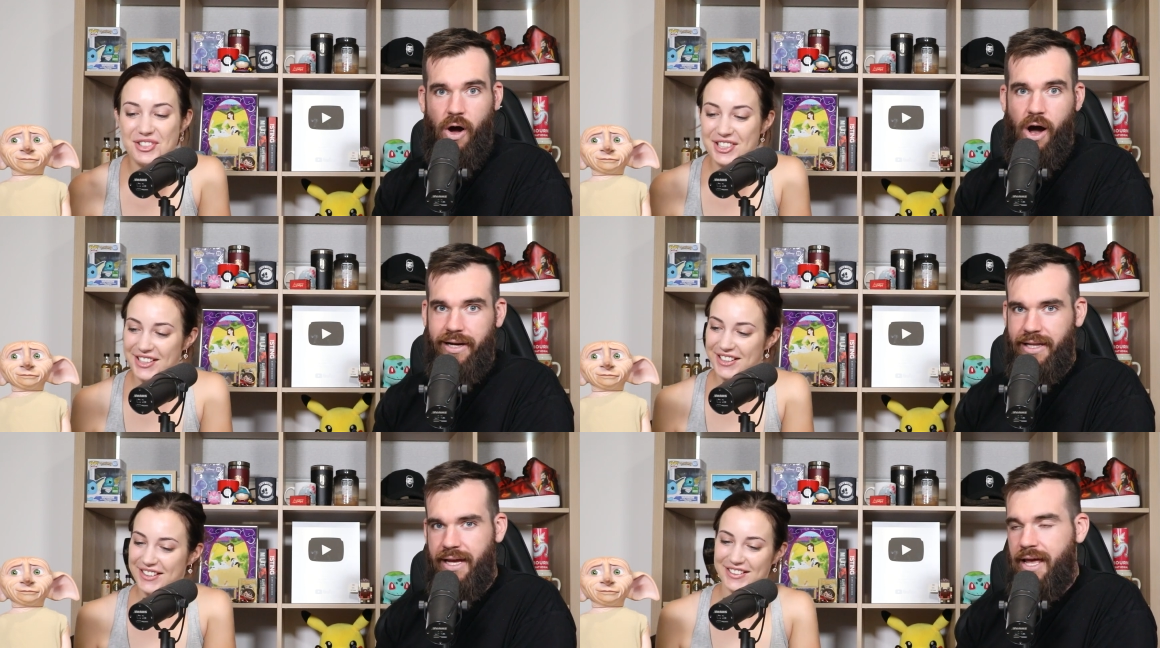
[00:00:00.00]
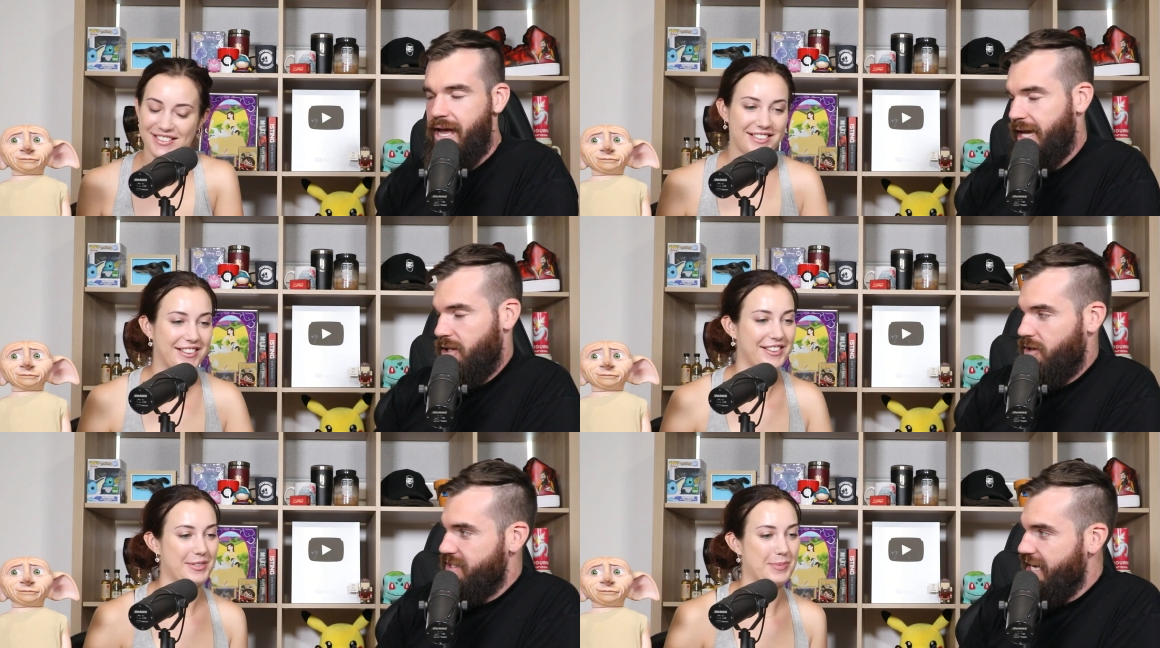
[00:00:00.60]
Speaker 1: Finally. How
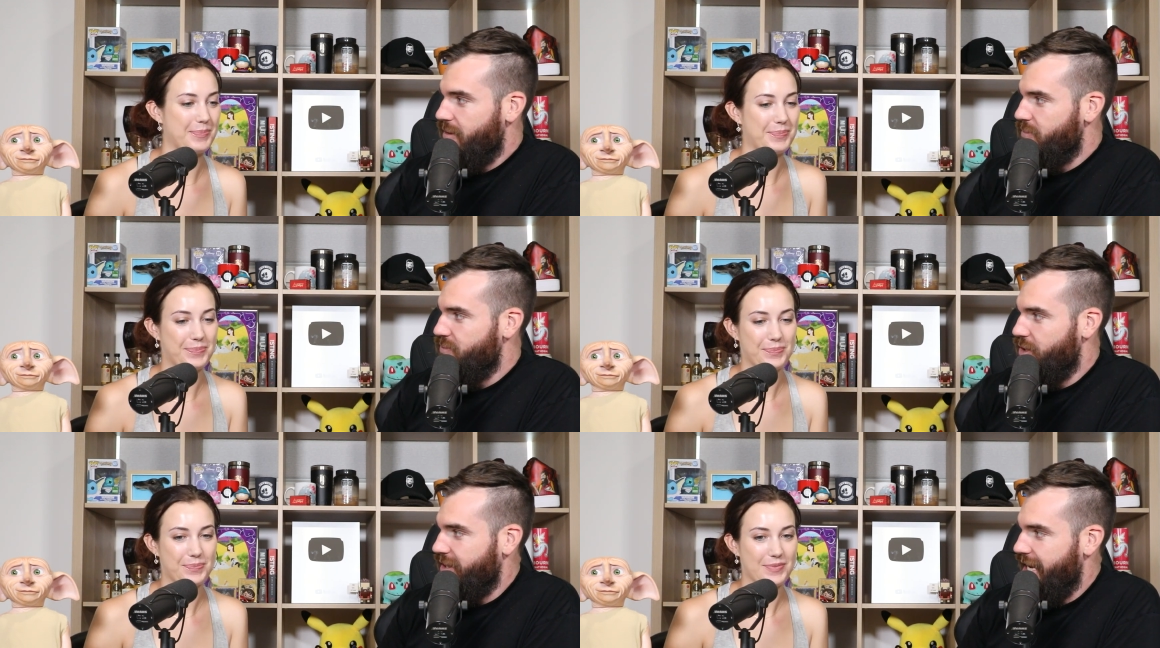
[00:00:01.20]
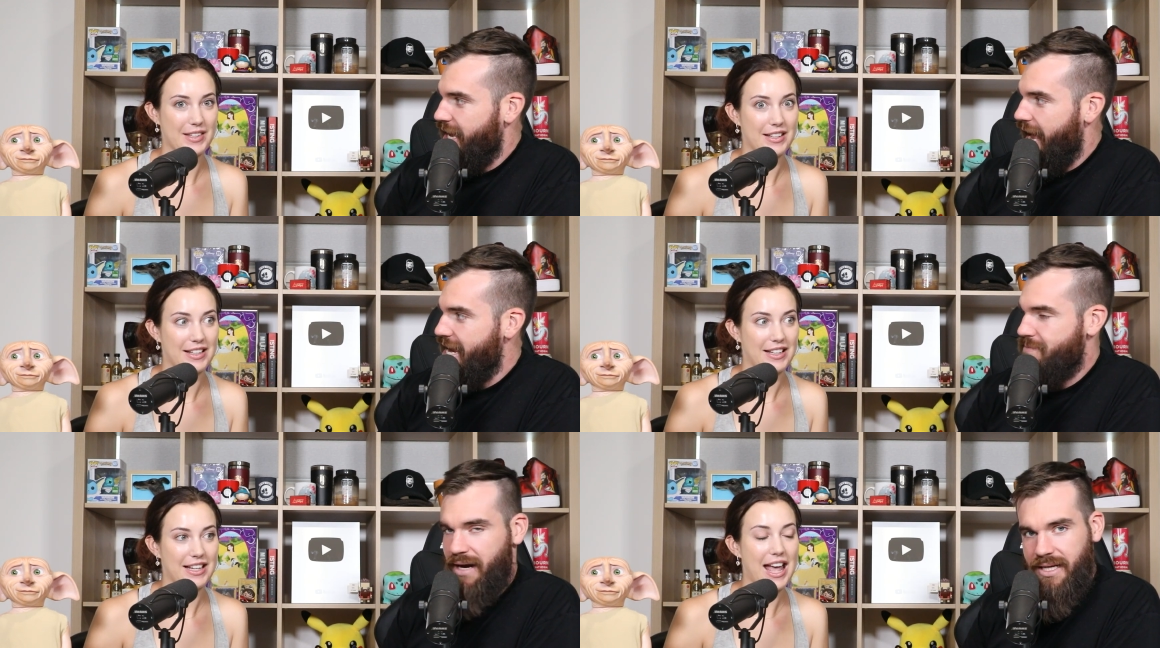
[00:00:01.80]
long was that? We worked that out.
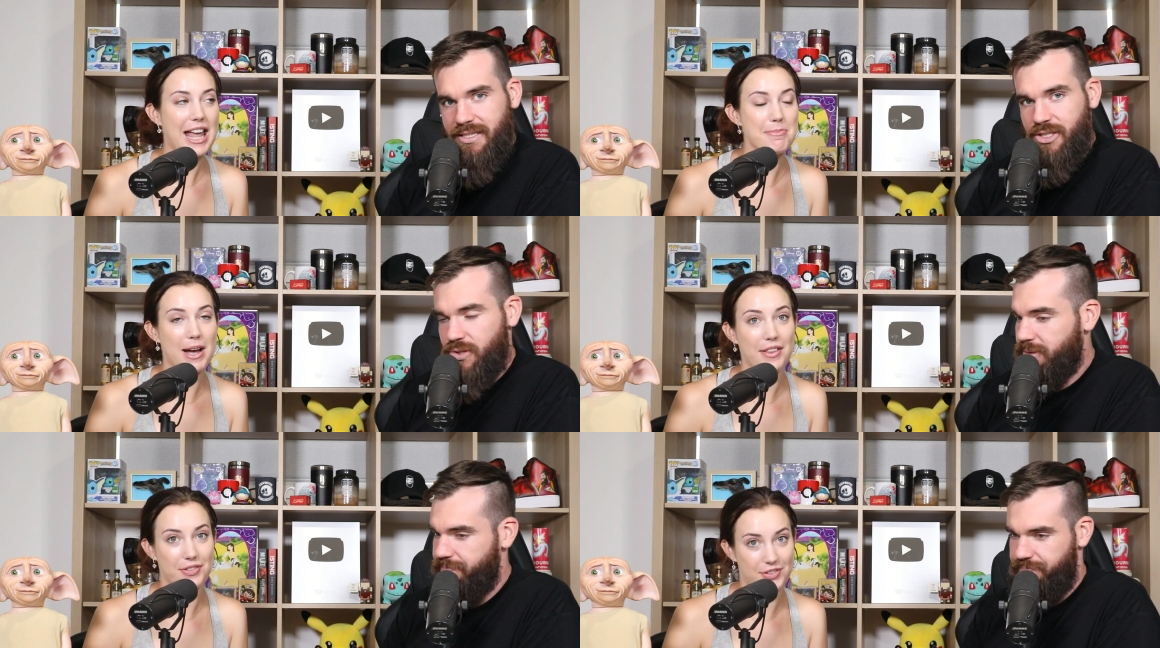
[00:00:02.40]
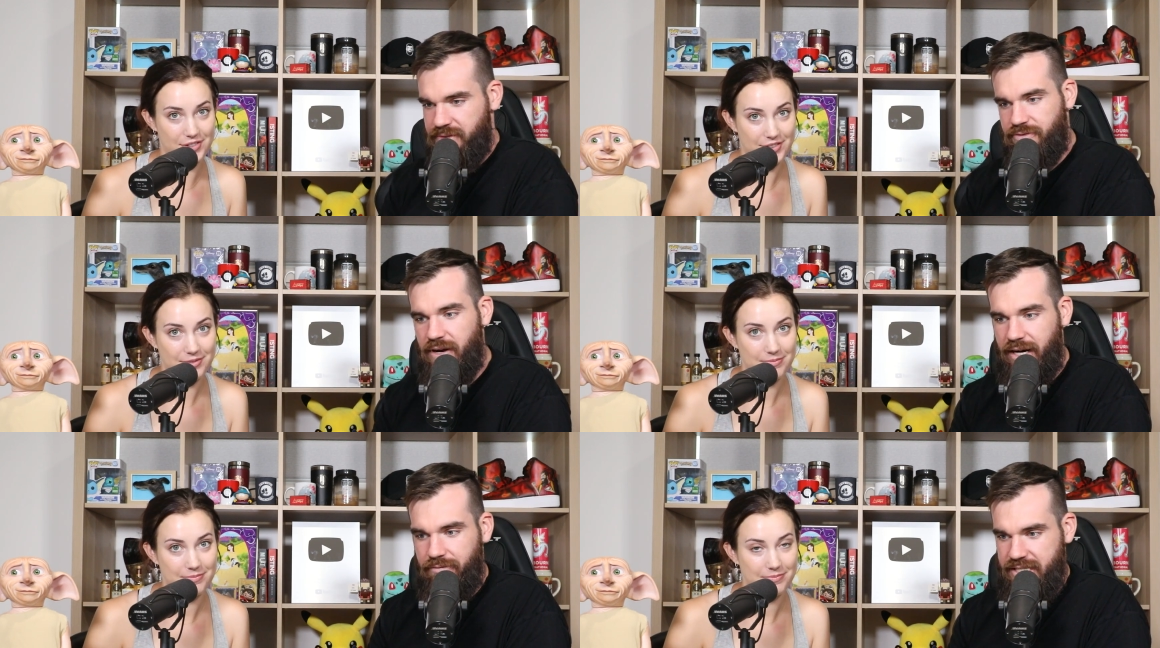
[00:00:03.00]
Eight months. Eight months. All?
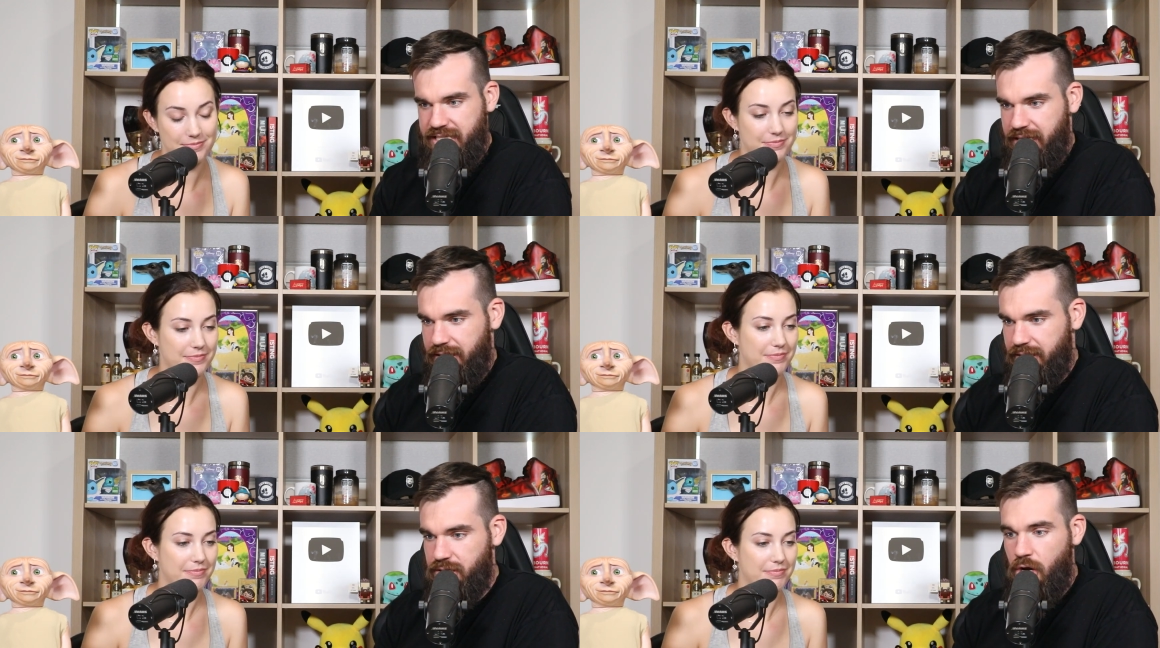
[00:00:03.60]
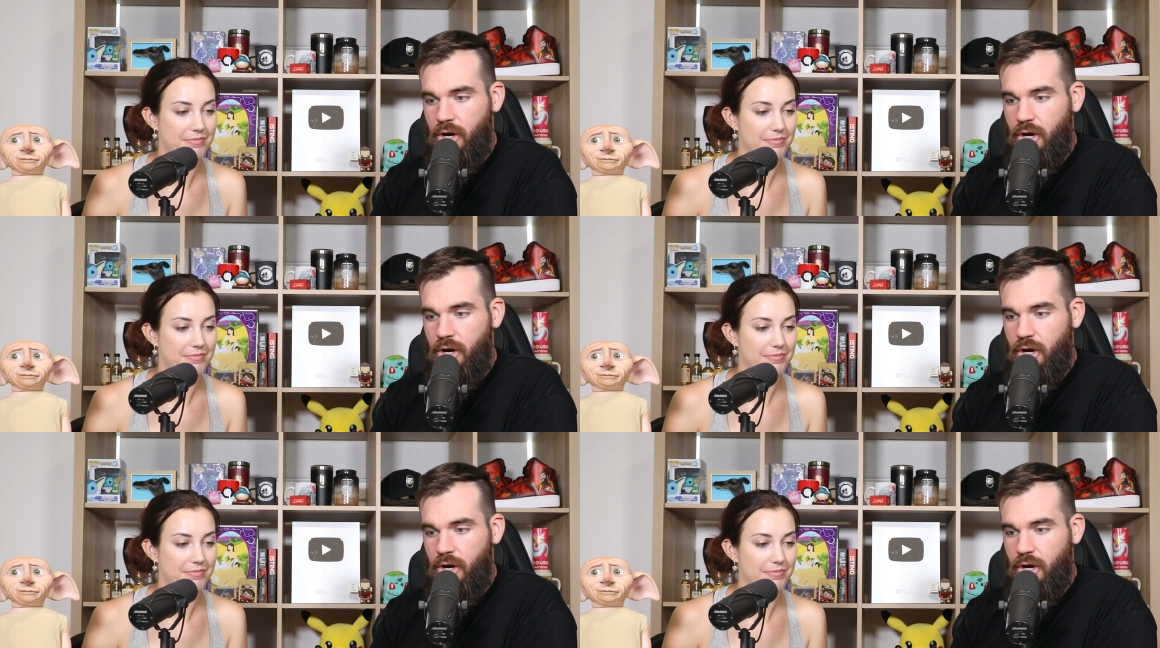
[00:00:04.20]
Fucking ridiculous.